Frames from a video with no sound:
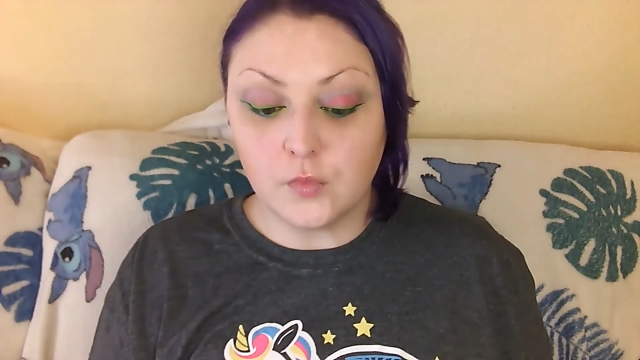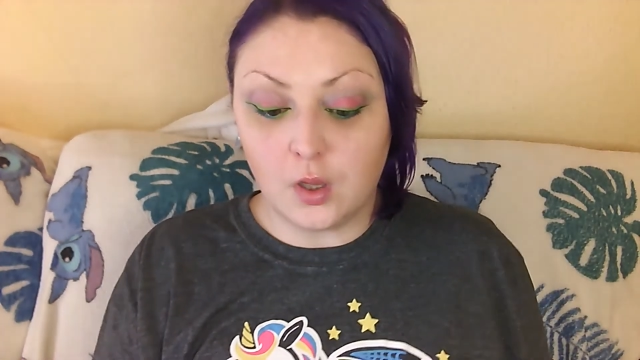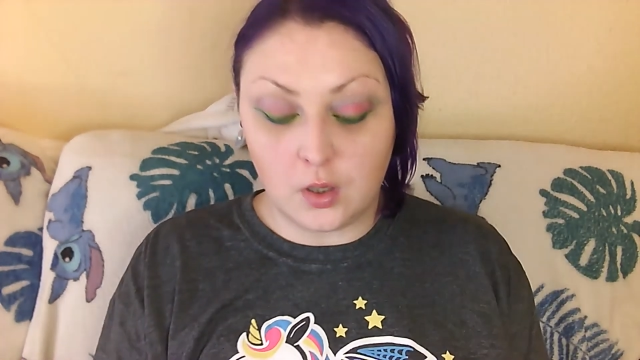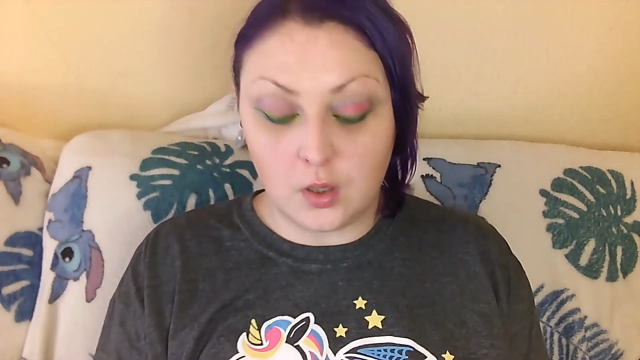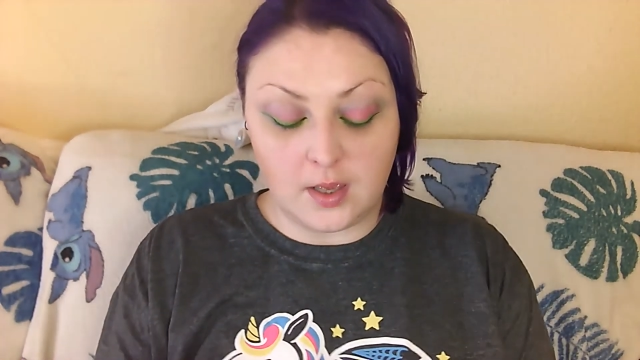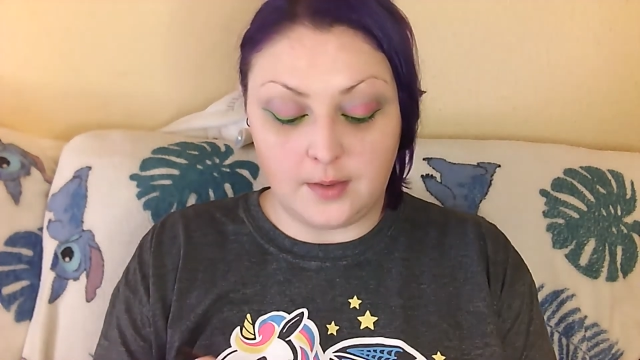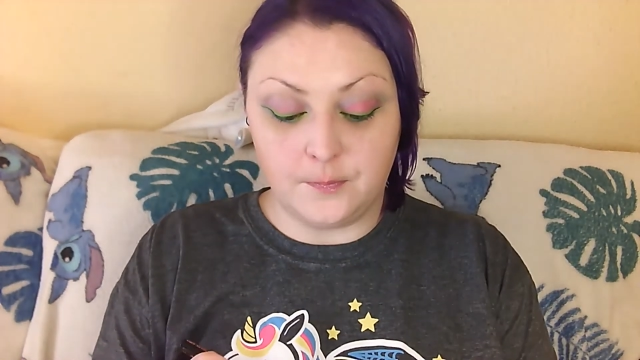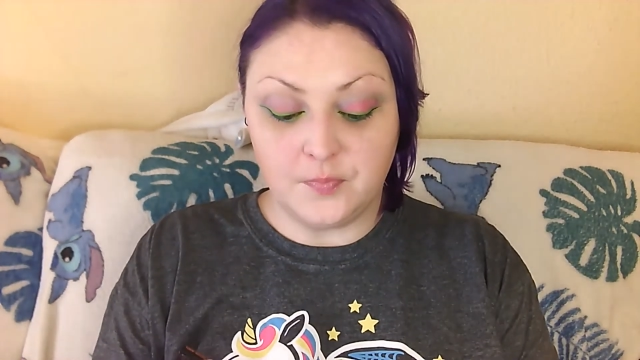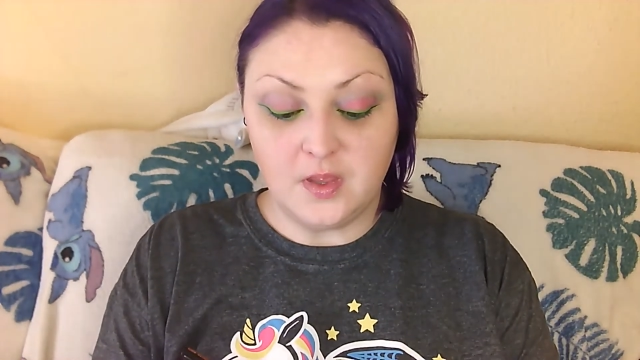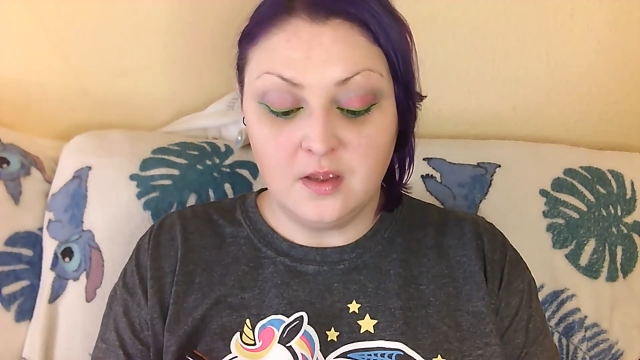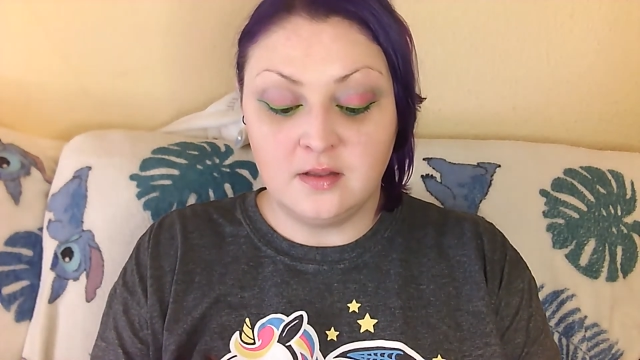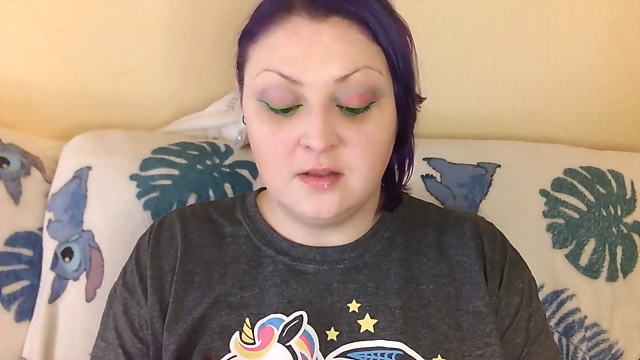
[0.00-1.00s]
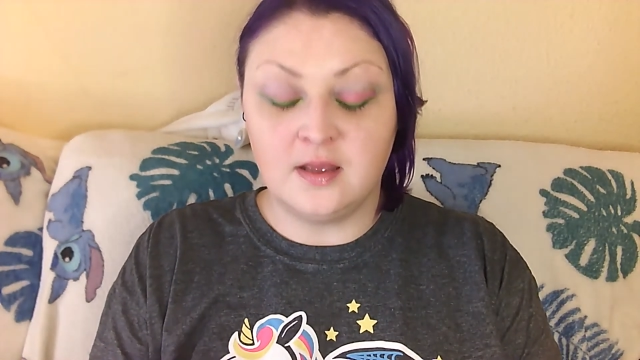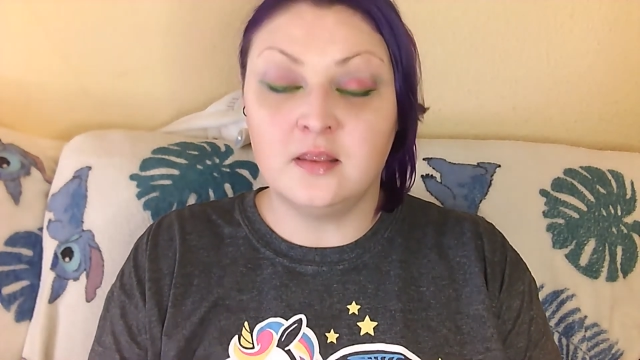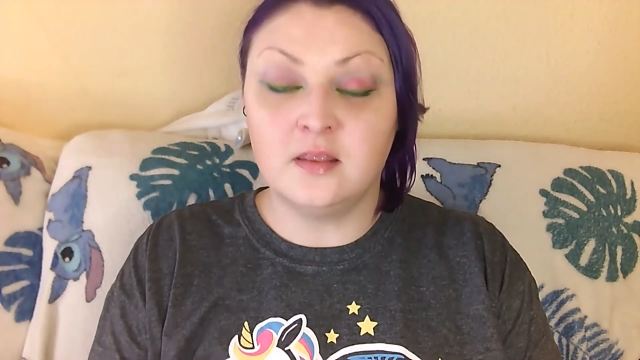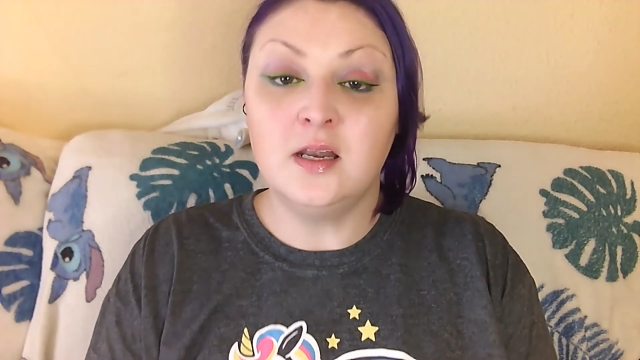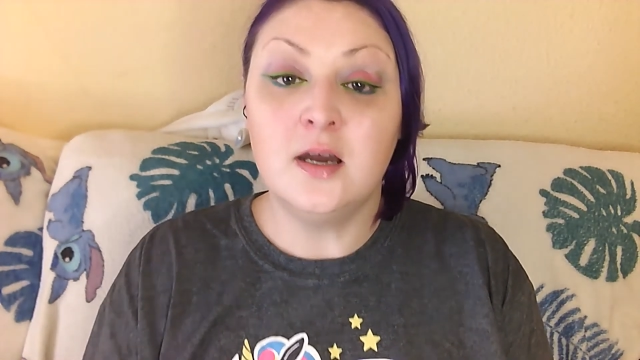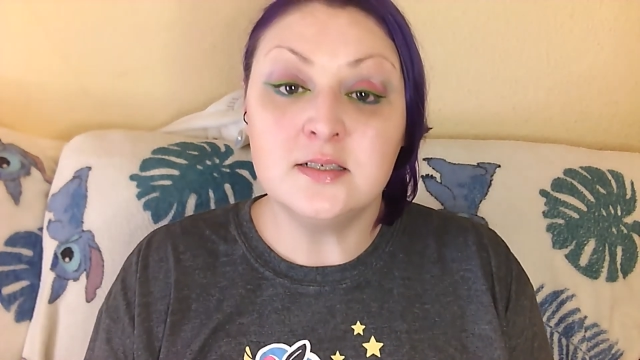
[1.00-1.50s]
Okay, now
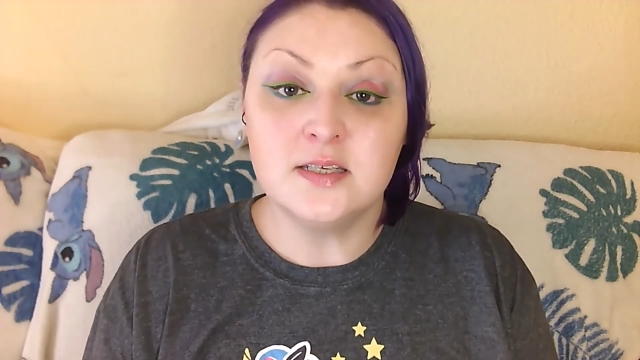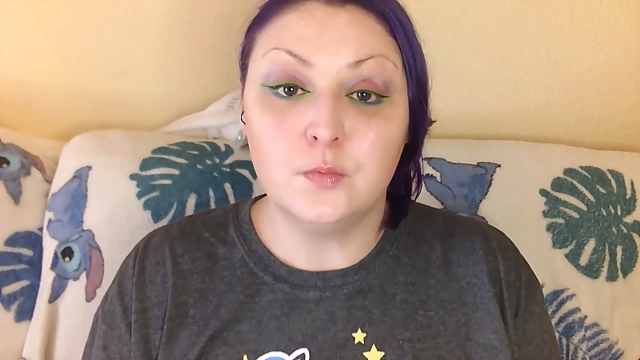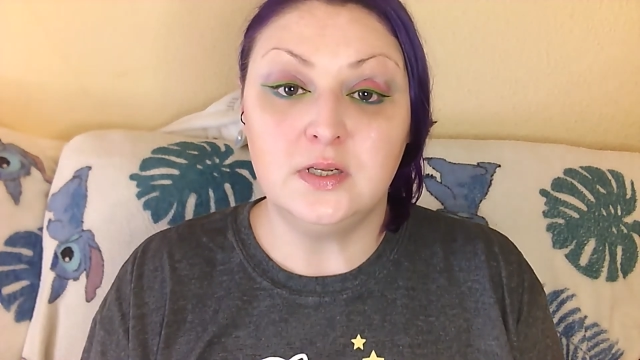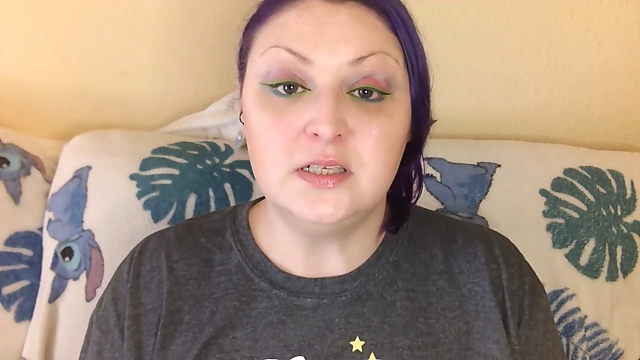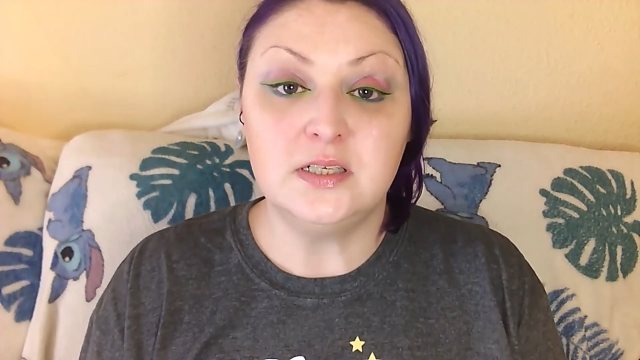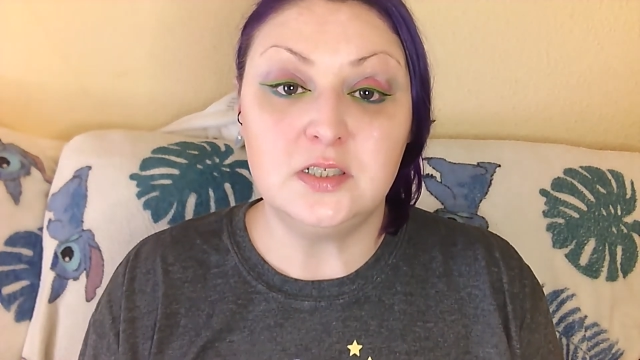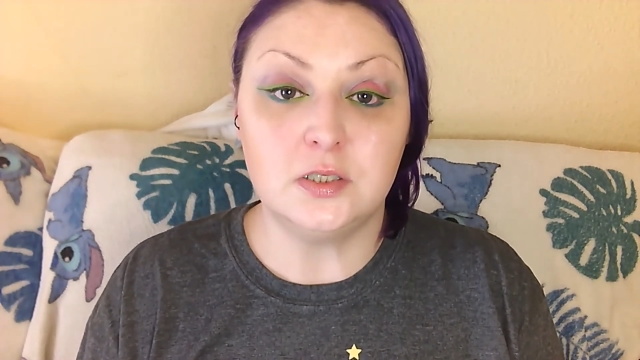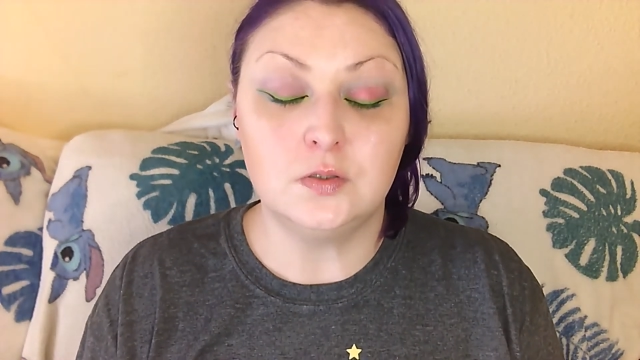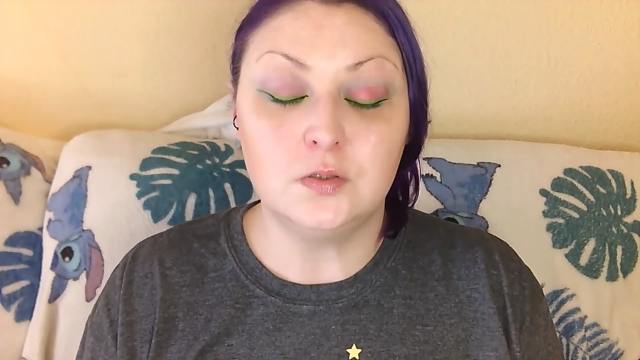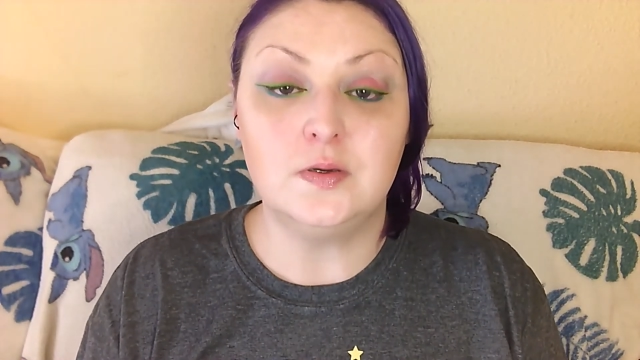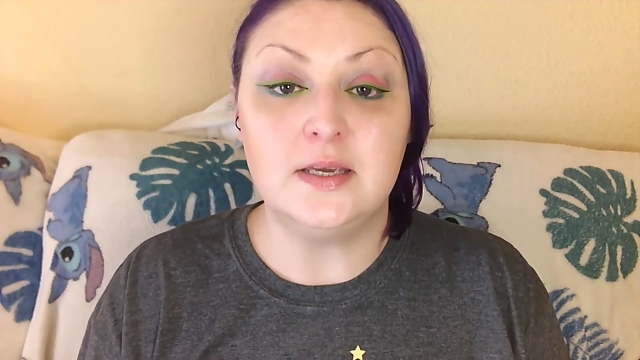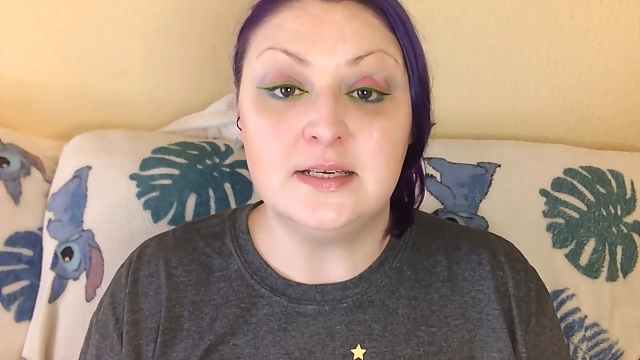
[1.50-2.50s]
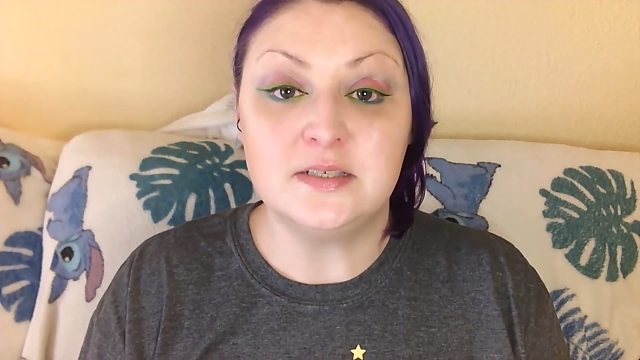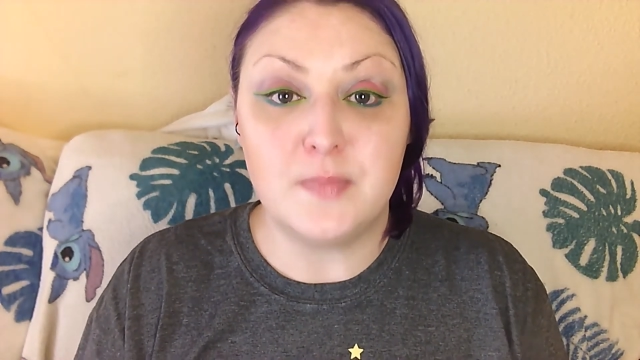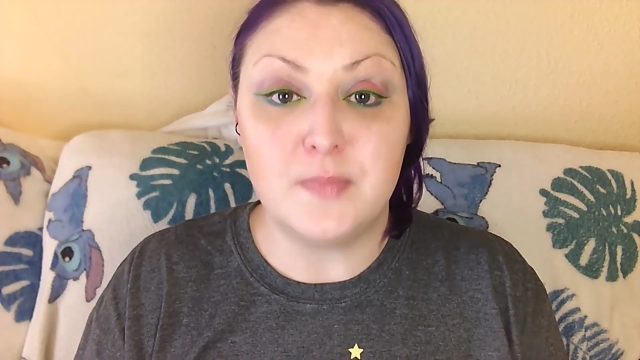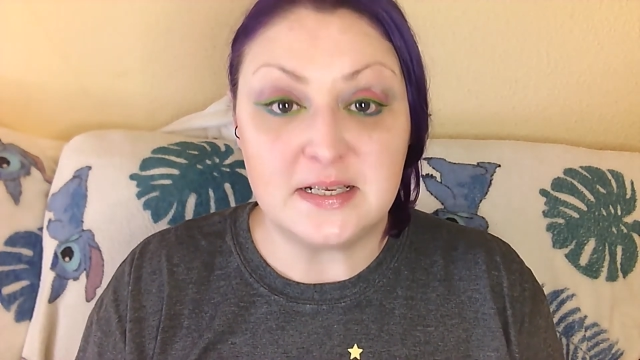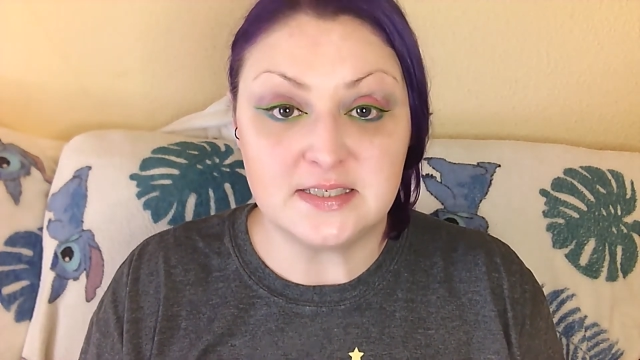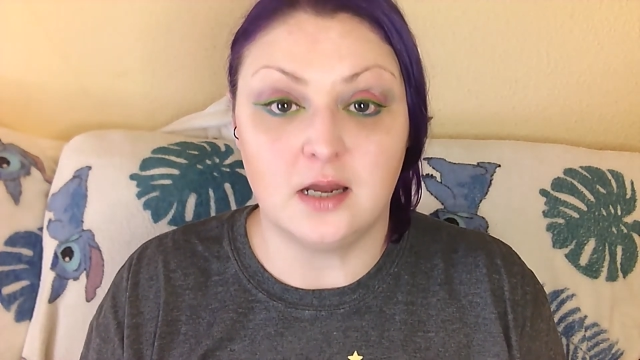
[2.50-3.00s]
the last thing we need to do is
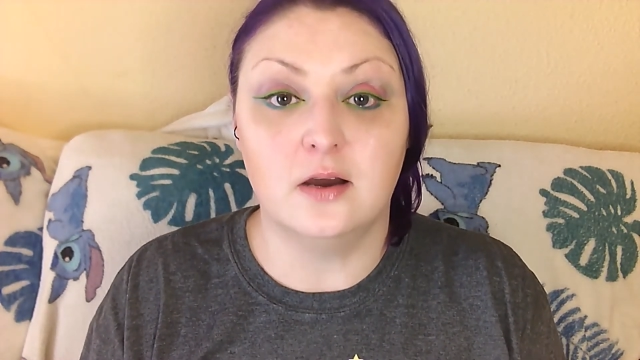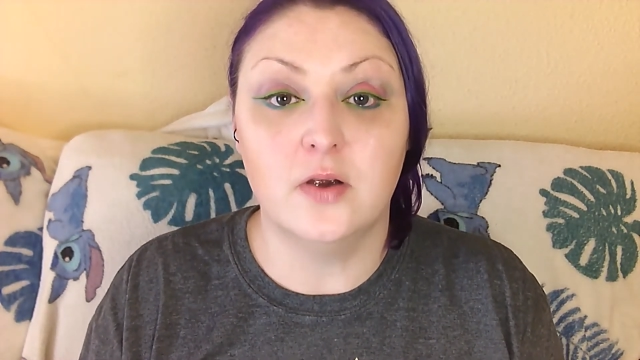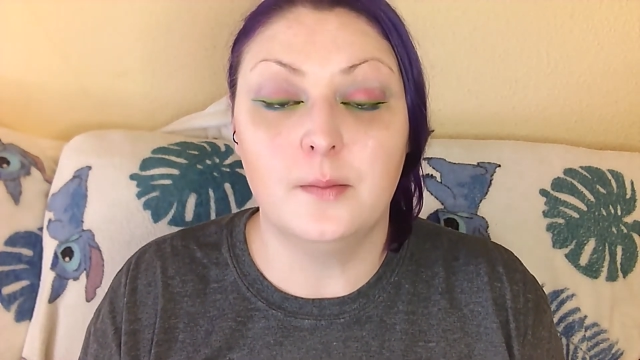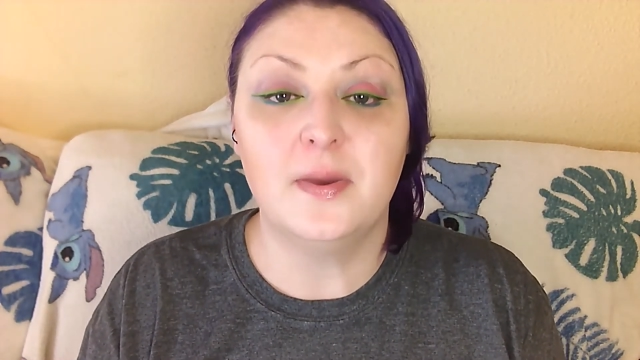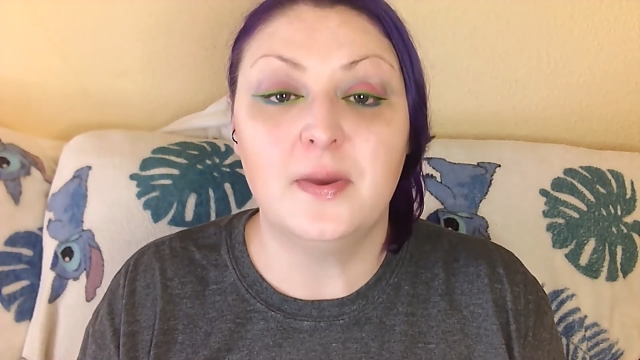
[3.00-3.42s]
mascara,